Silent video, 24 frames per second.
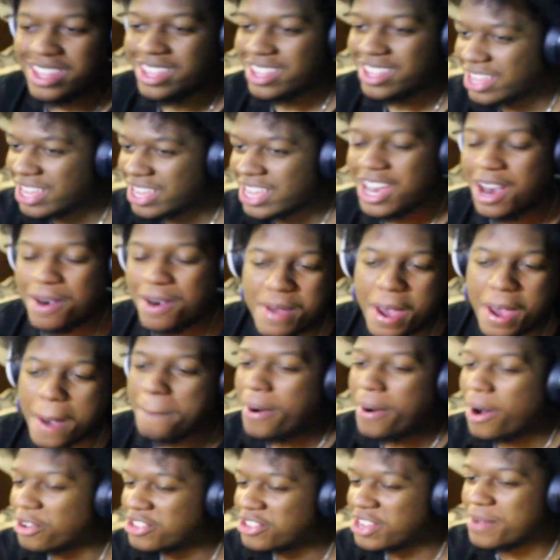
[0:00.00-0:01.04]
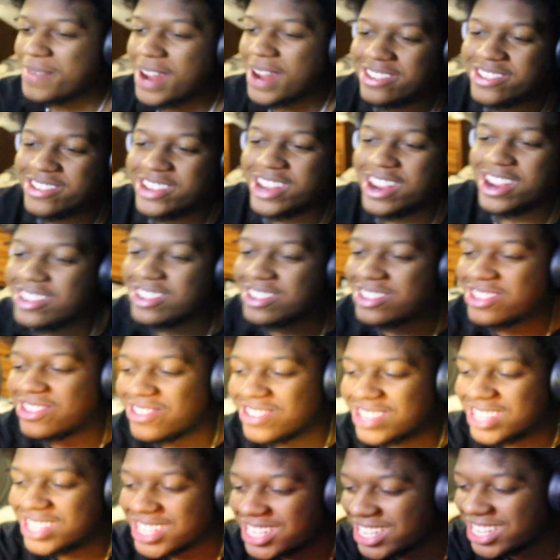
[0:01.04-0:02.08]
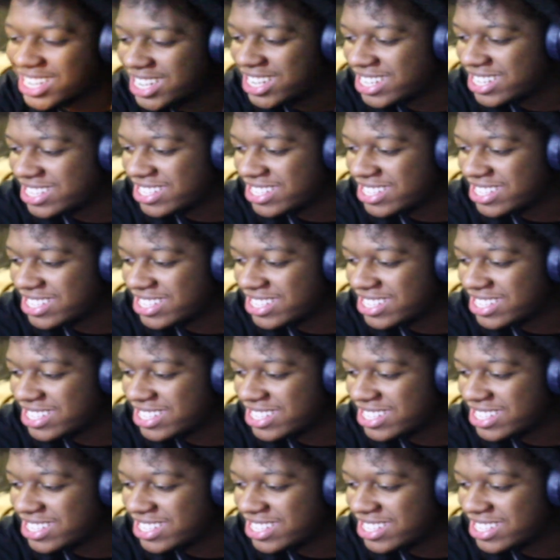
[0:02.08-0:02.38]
Him being post up in that chair is too good.